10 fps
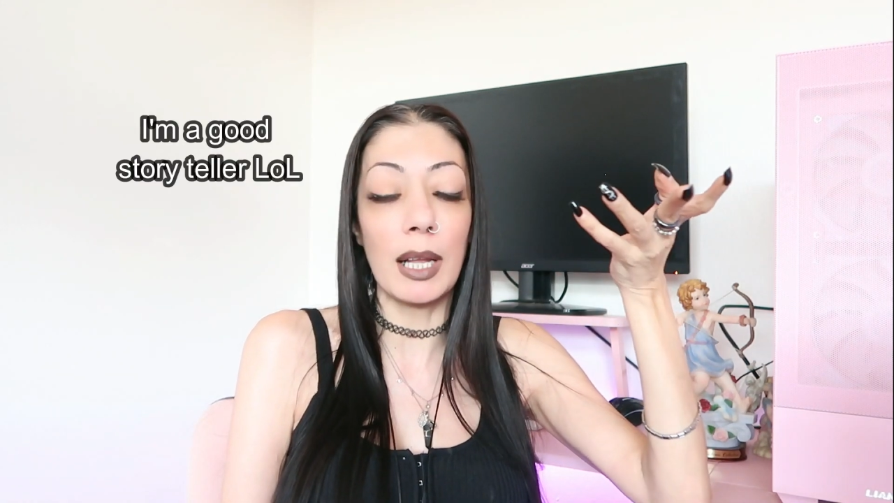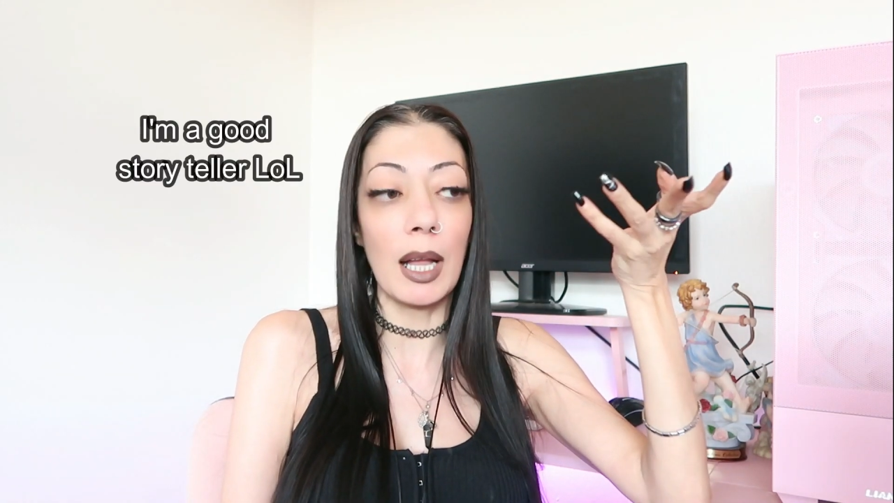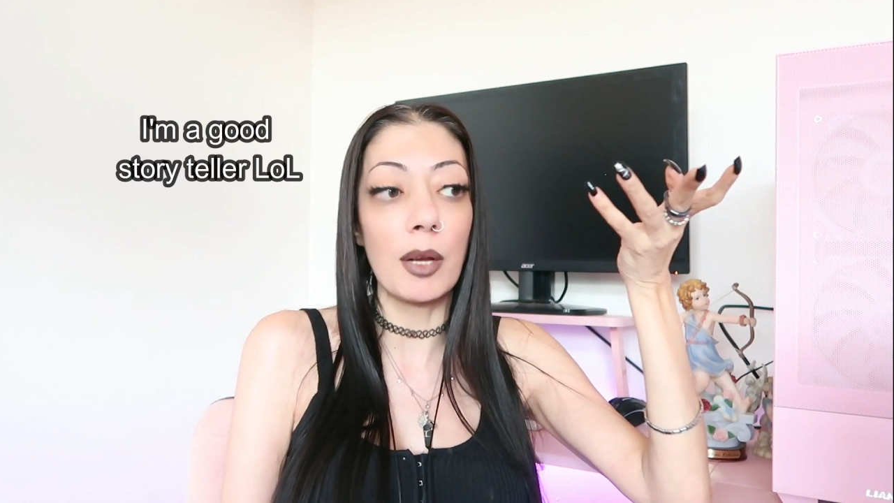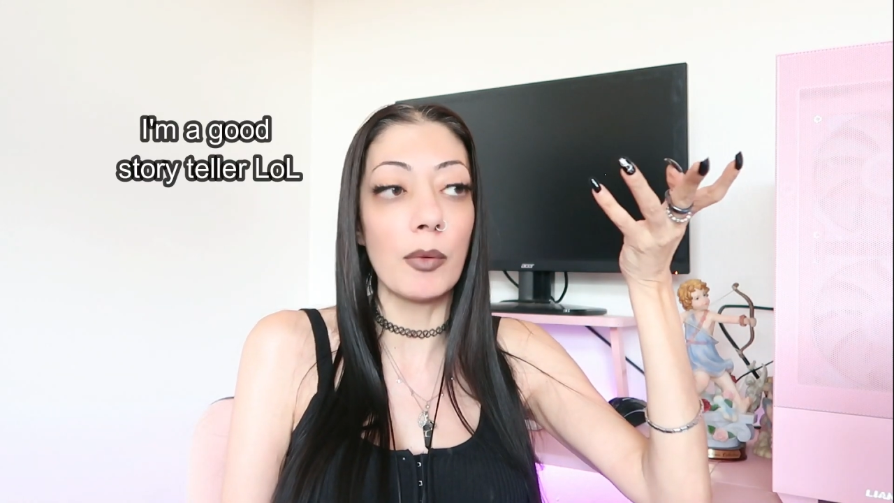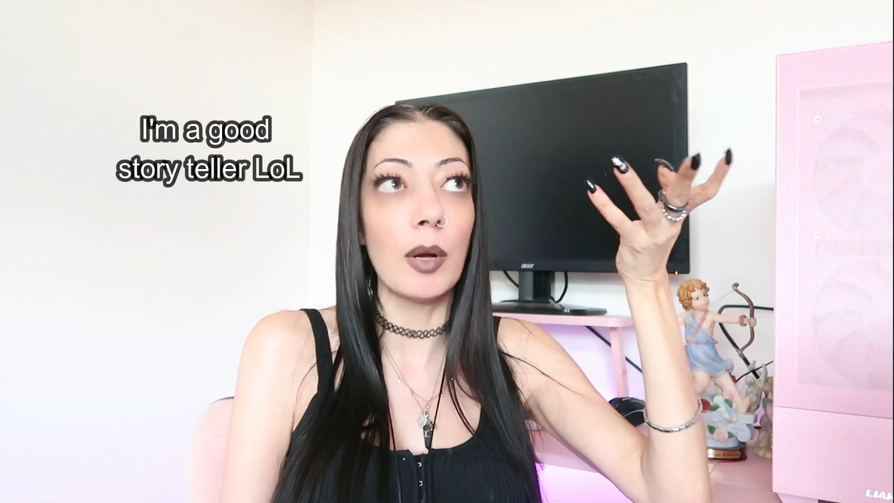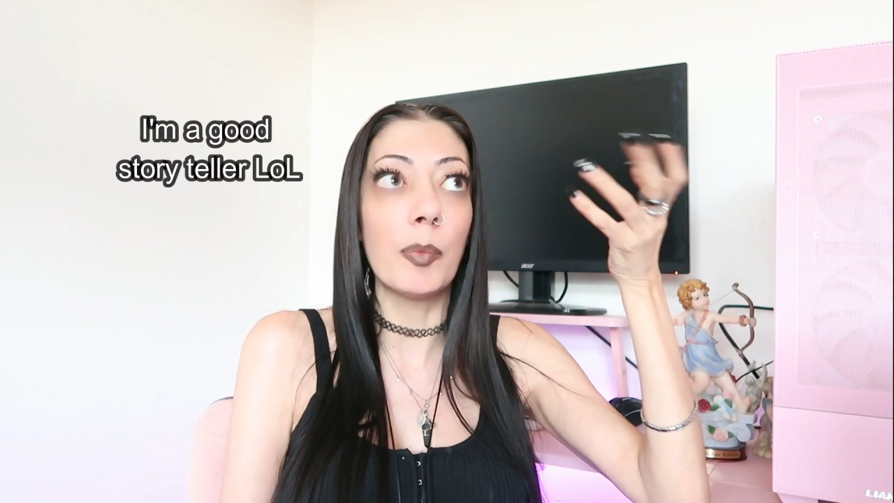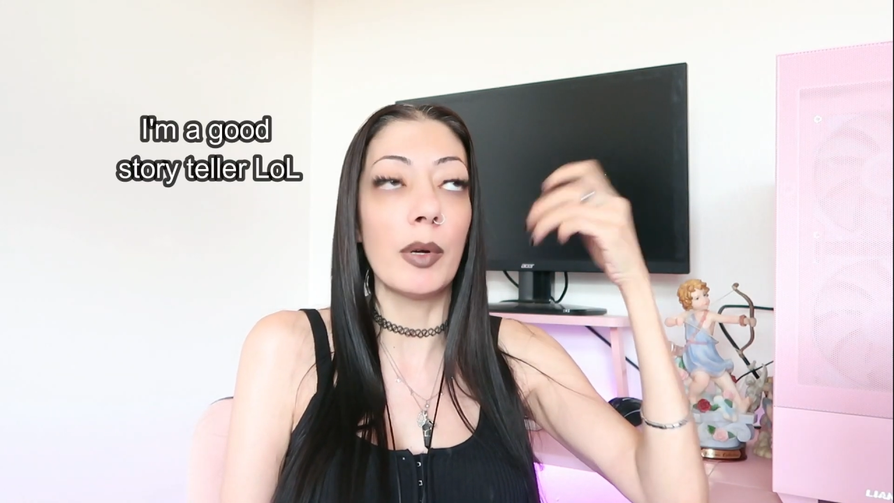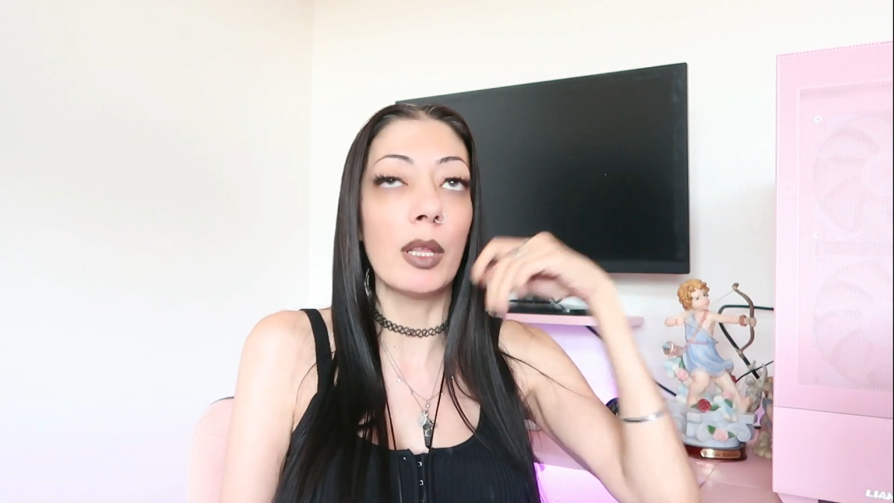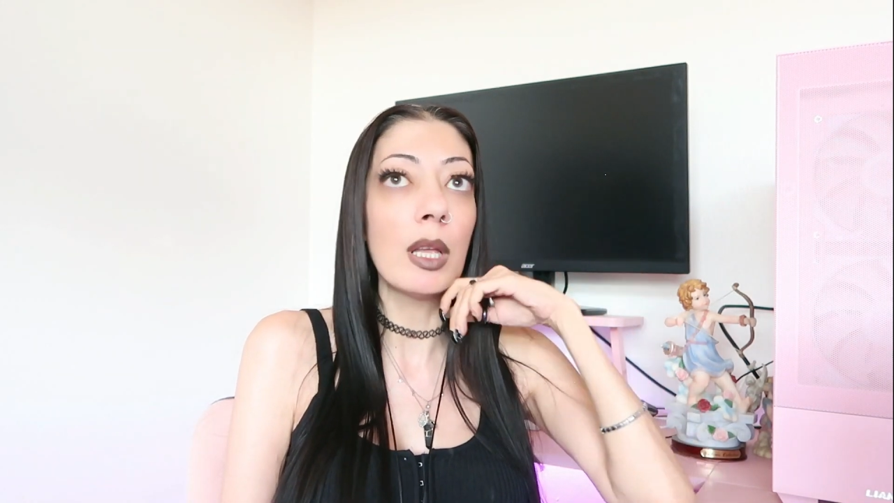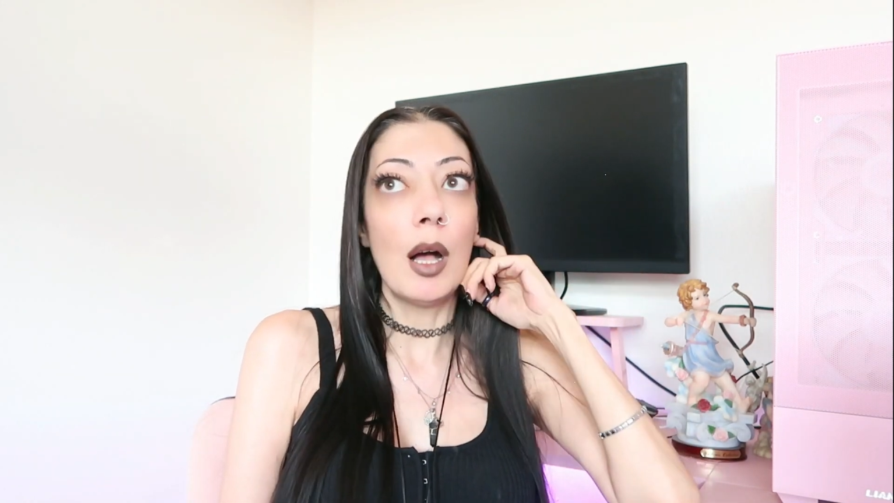like I grew up
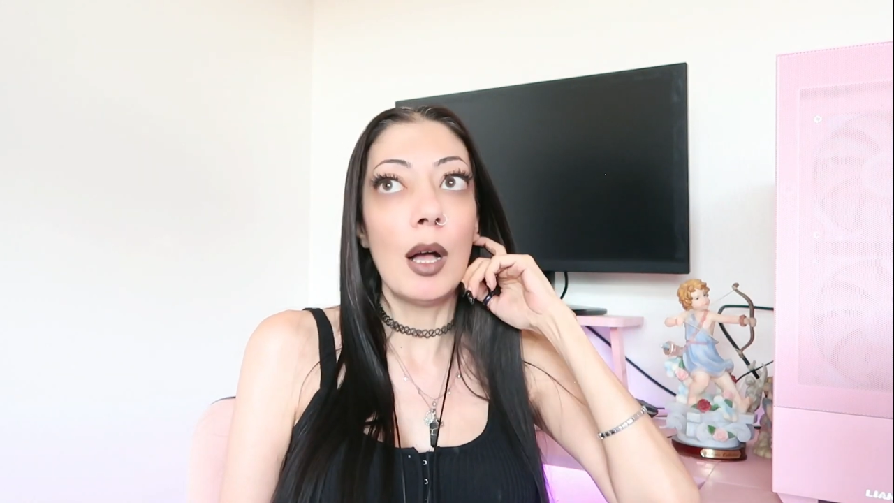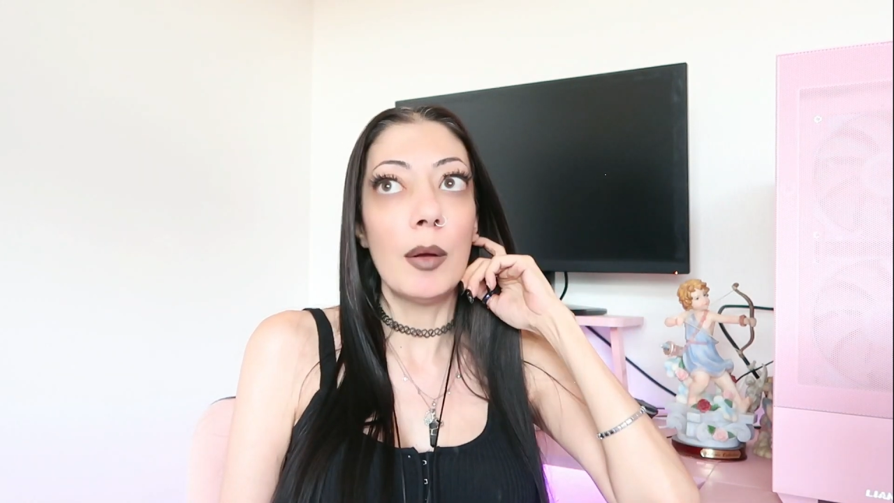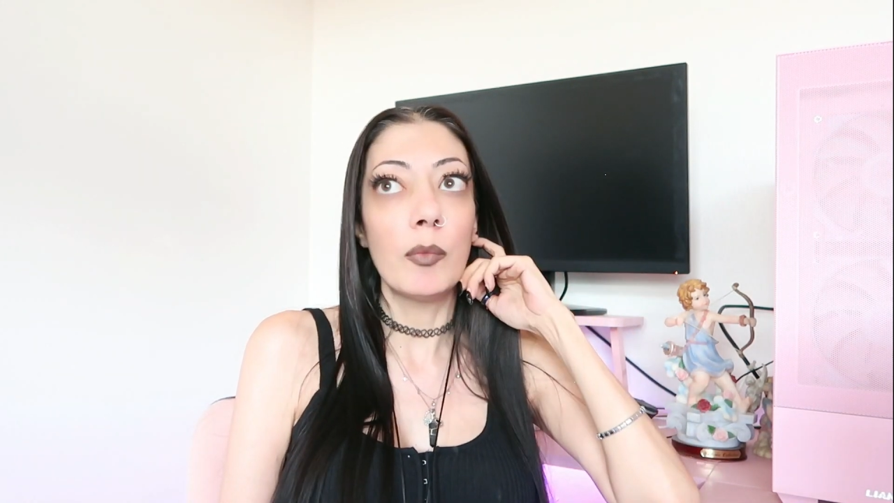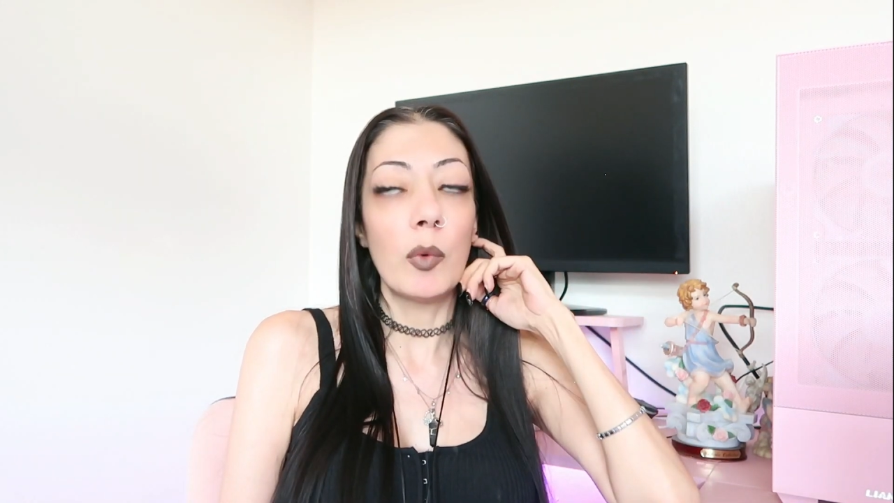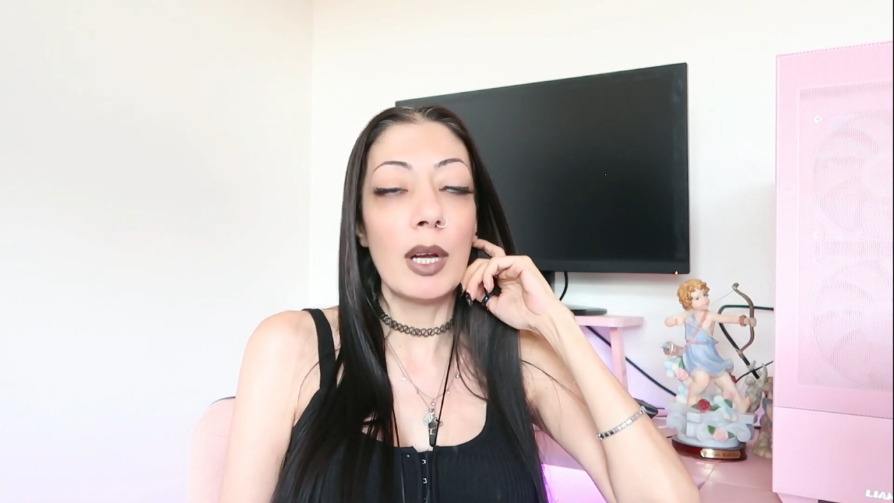with, um, mm -hmm.